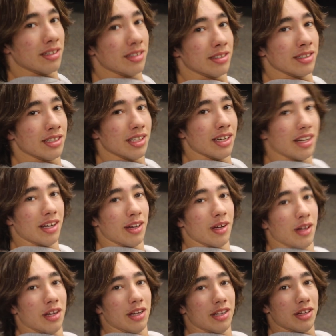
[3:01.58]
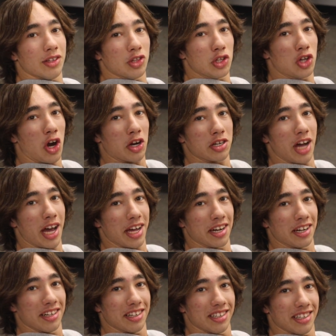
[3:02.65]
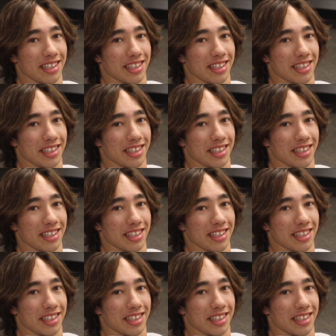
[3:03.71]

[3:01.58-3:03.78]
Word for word: film should I parody this week? The Dark Knight.